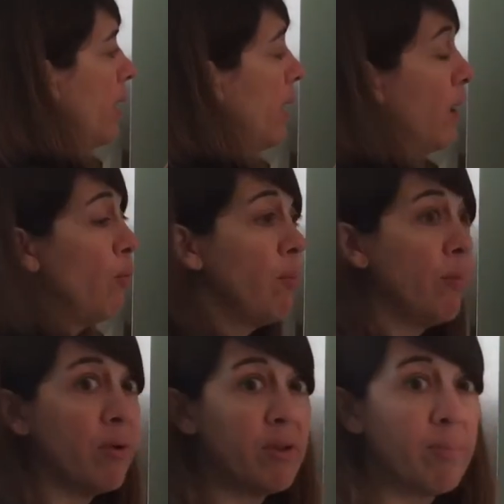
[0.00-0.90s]
and we
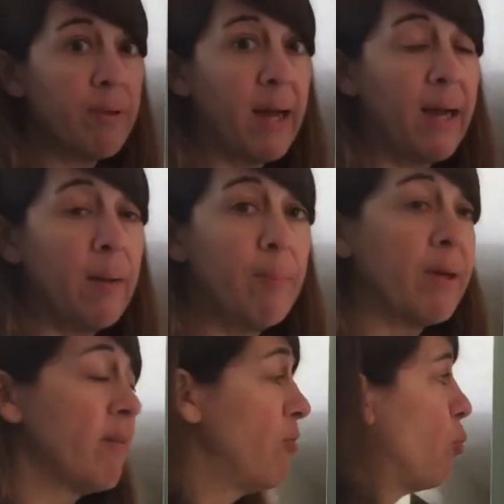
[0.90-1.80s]
multiply,
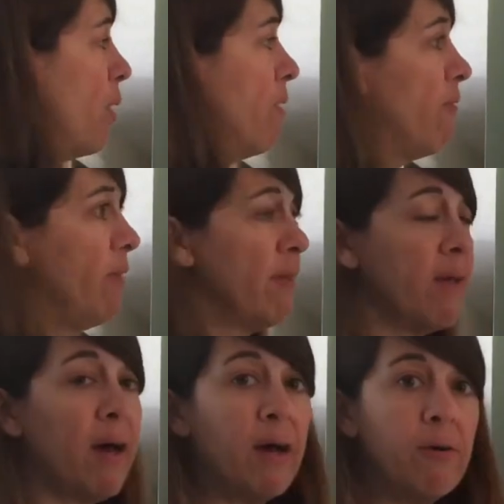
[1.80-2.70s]
because it's 1/5
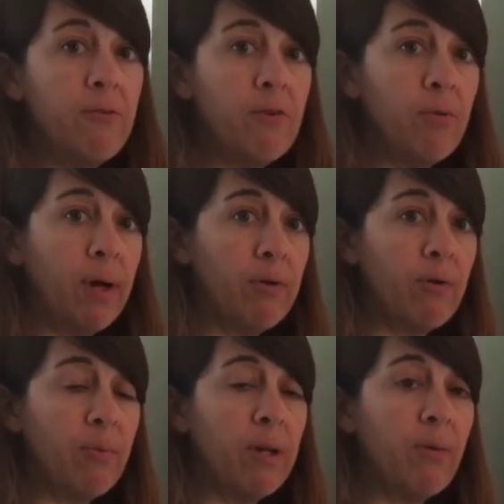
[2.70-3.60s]
of 200,
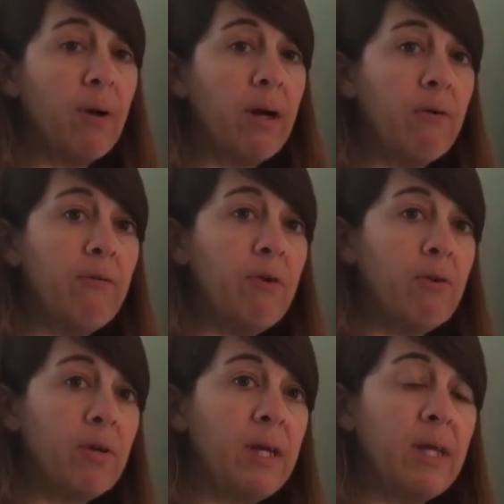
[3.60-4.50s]
we know of
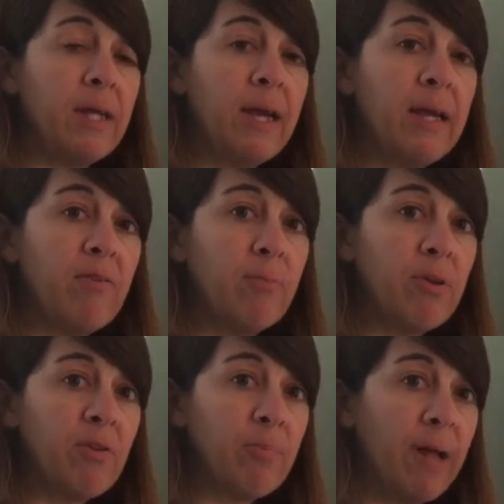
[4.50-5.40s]
usually indicates
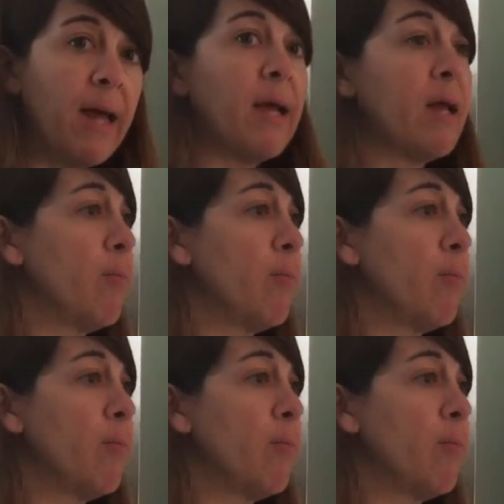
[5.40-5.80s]
multiplying in